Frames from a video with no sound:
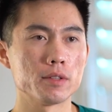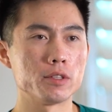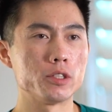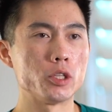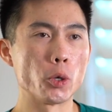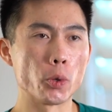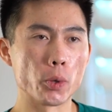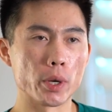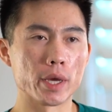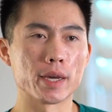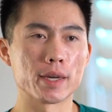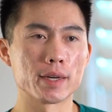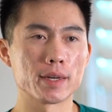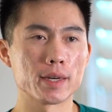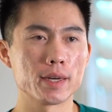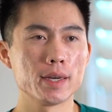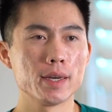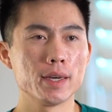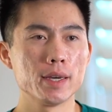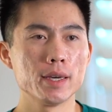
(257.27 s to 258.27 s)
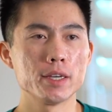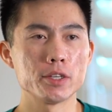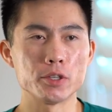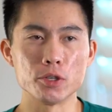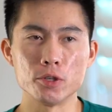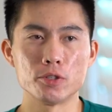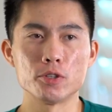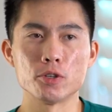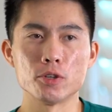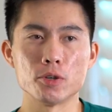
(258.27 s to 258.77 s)
doing
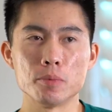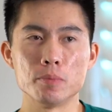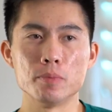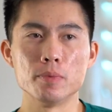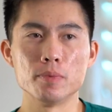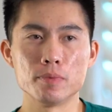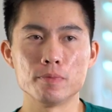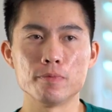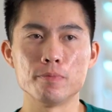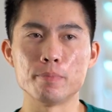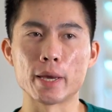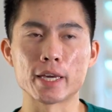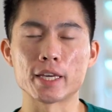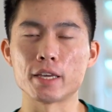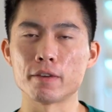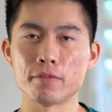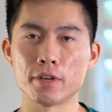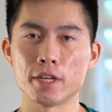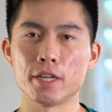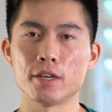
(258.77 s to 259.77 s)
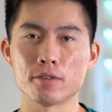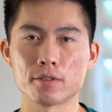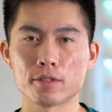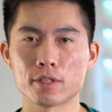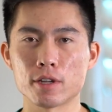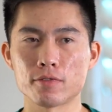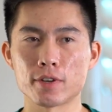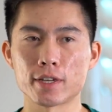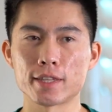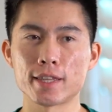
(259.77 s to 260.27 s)
YouTube, making videos,
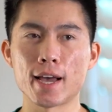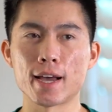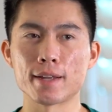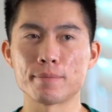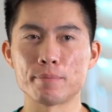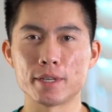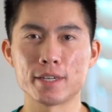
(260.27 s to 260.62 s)
stuff like that?